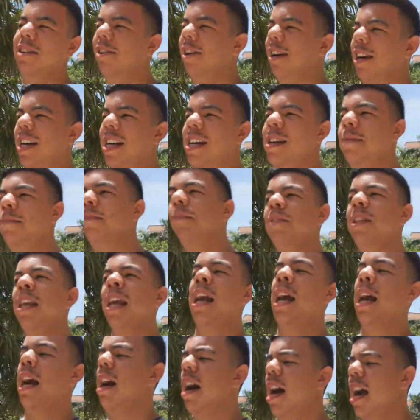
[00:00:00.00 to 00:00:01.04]
already.
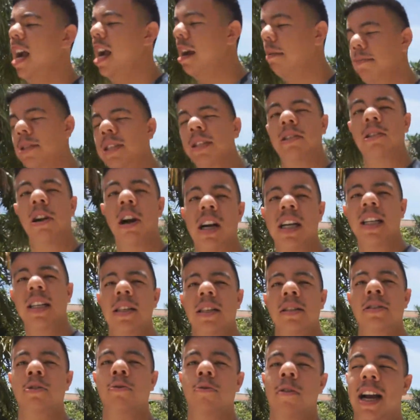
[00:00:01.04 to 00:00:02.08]
I am starting
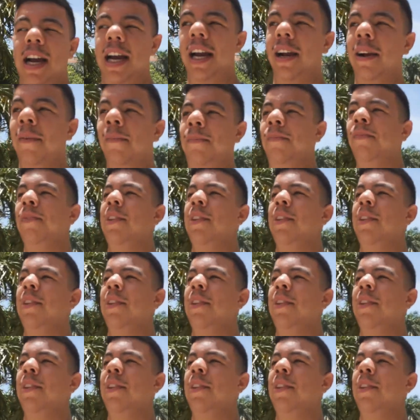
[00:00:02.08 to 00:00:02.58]
to sweat.